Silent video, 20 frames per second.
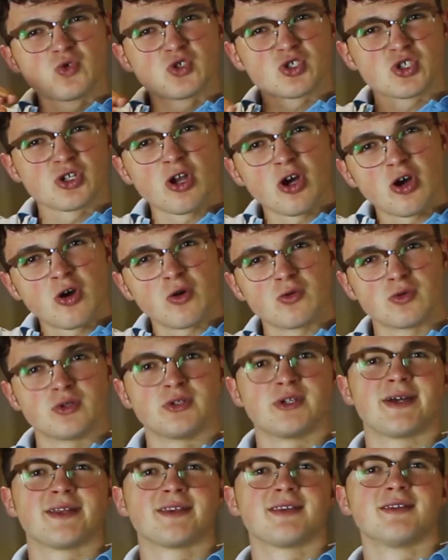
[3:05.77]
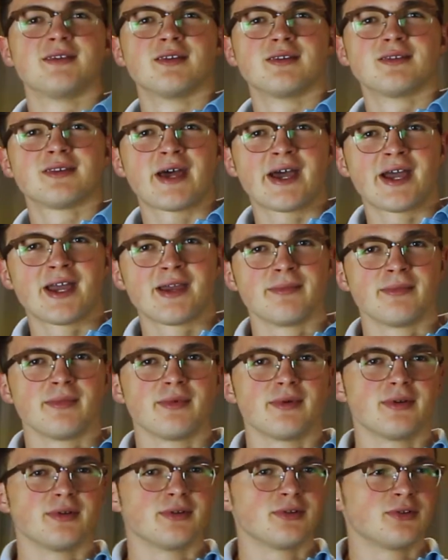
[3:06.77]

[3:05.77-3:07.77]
slow that the time